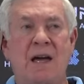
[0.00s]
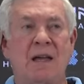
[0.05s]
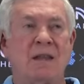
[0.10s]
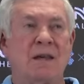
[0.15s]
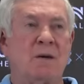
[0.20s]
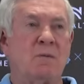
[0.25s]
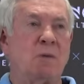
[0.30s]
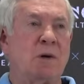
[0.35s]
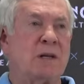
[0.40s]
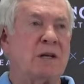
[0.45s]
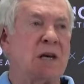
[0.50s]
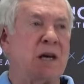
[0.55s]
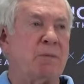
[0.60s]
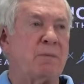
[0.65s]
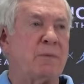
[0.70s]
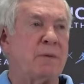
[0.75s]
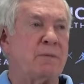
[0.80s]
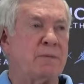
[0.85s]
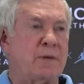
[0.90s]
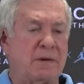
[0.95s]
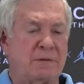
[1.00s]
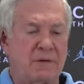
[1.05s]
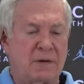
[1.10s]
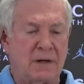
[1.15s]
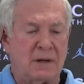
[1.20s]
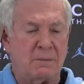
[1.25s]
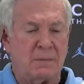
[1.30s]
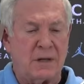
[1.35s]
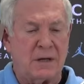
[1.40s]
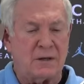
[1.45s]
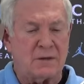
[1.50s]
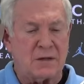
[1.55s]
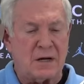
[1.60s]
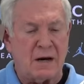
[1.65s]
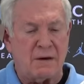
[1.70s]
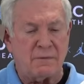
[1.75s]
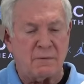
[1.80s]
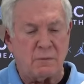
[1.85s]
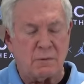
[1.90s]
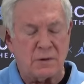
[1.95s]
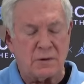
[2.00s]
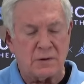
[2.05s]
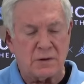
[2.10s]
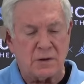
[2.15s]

and then we'd keep them 15 minutes afterwards